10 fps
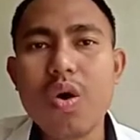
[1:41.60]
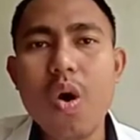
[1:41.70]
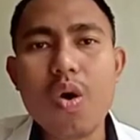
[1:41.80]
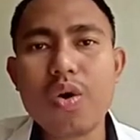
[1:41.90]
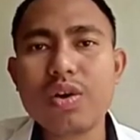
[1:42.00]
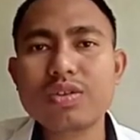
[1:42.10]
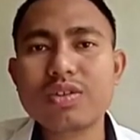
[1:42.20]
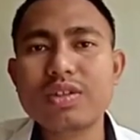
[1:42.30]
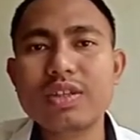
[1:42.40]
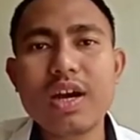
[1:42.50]
occurs
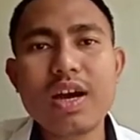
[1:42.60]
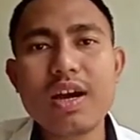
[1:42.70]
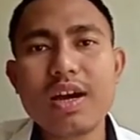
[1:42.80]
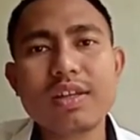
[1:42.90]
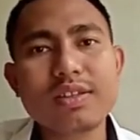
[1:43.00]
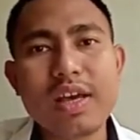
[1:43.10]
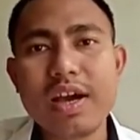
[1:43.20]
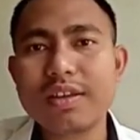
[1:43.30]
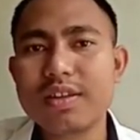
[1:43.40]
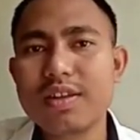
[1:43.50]
in the night,